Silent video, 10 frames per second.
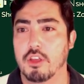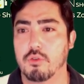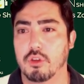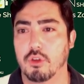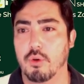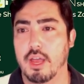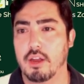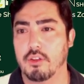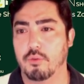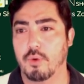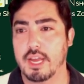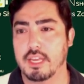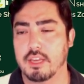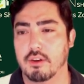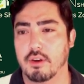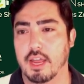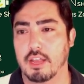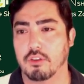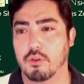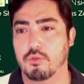you can go ahead on the right here
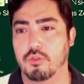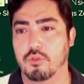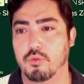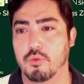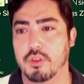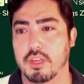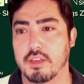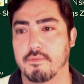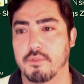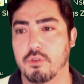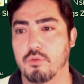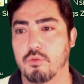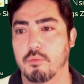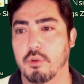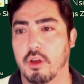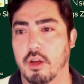and go to the View